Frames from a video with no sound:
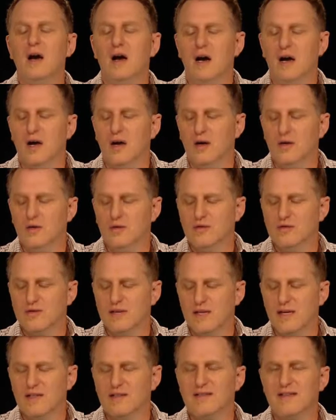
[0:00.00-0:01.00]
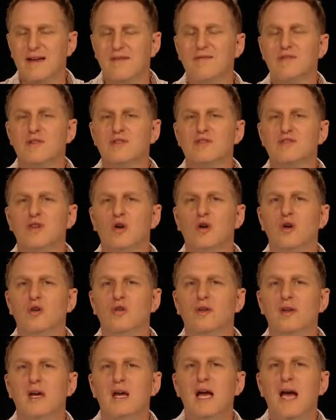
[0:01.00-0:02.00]
uh, who's uh, seven years
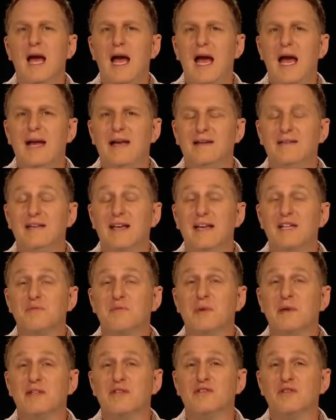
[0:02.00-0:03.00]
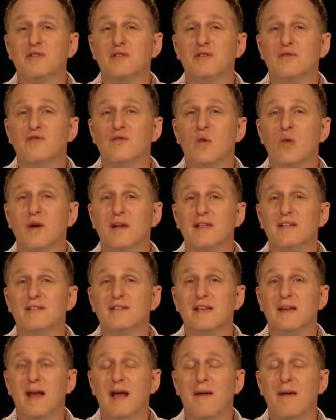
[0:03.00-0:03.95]
old and it takes place during the 40s, and,